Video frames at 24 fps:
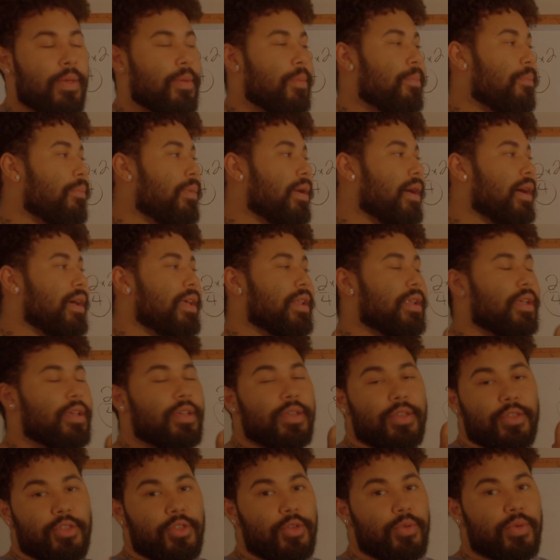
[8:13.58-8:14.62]
but
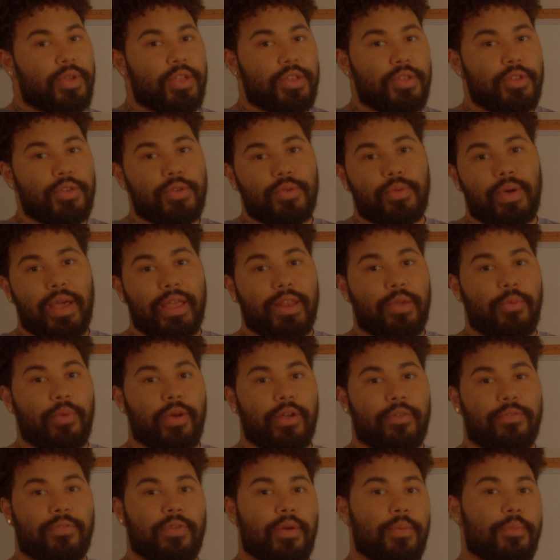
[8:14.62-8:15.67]
you can do
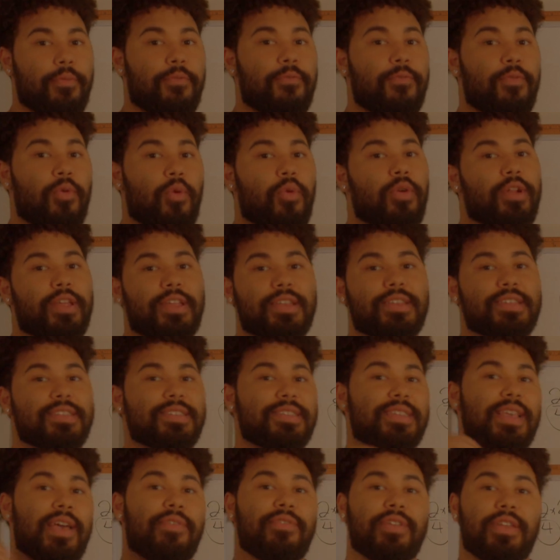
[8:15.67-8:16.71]
anywhere from 40 to
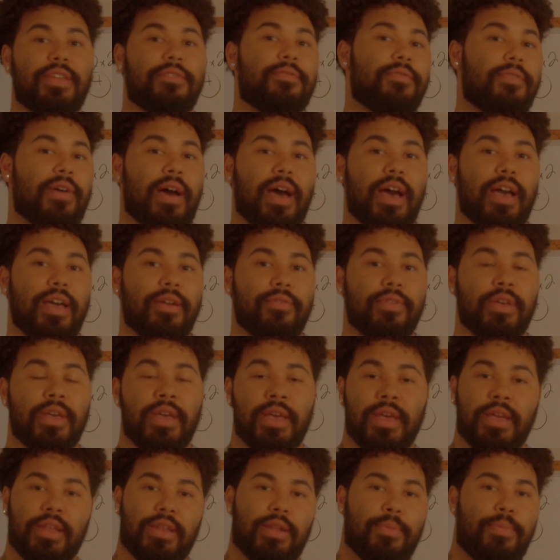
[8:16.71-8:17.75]
75,
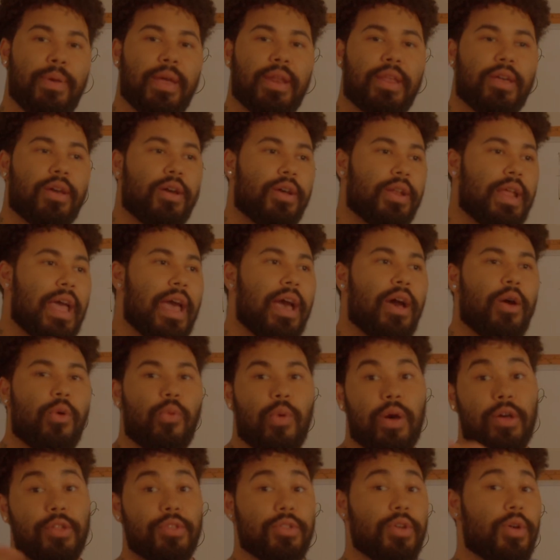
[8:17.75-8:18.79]
depending on how
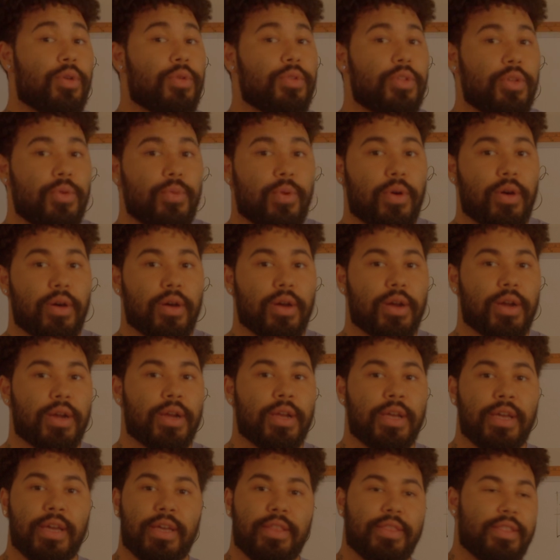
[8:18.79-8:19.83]
well known you are,
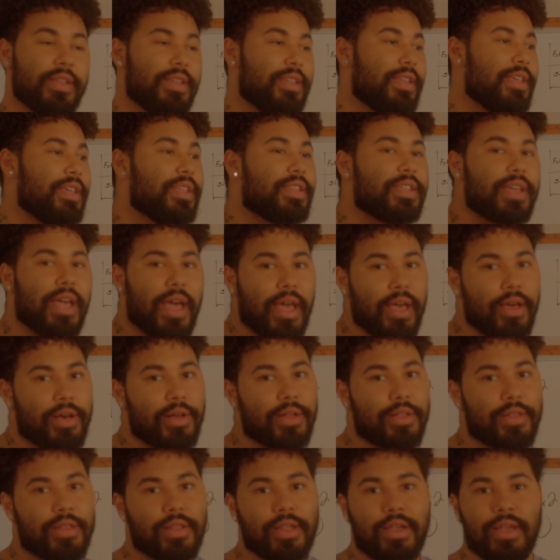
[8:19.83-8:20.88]
the
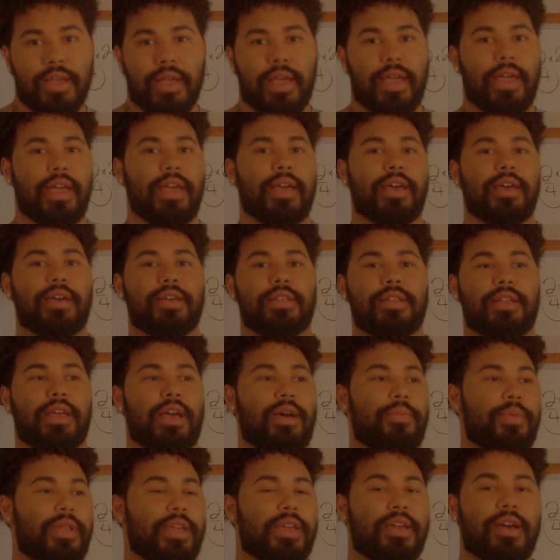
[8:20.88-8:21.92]
detail, and
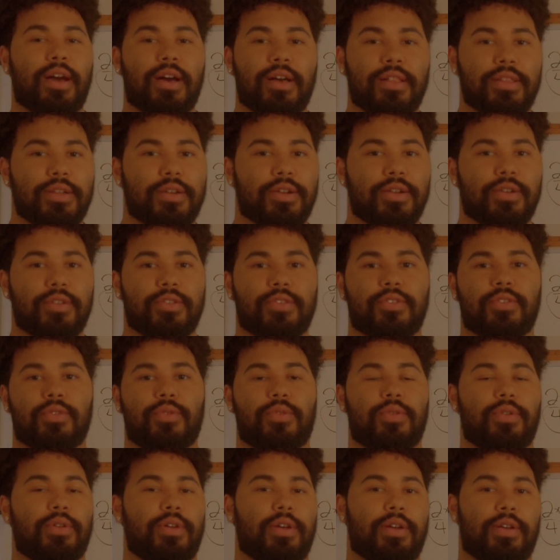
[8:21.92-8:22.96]
how many colors,
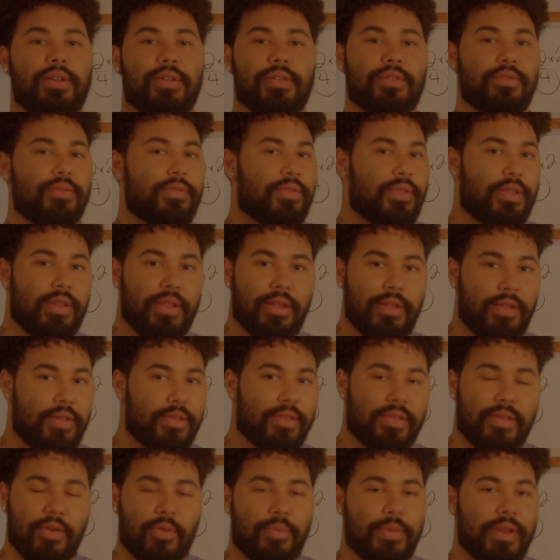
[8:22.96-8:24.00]
or
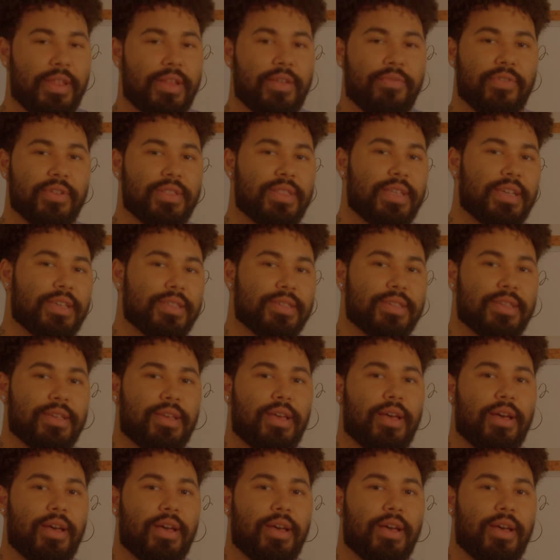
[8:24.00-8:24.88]
so many different things.